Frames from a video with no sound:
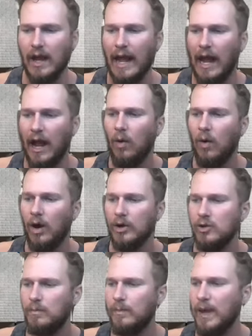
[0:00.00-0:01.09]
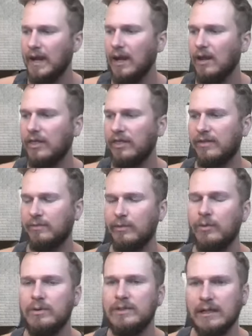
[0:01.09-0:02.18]
How are you picking
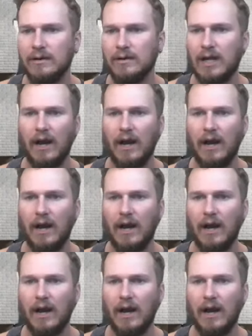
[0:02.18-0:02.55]
through deals?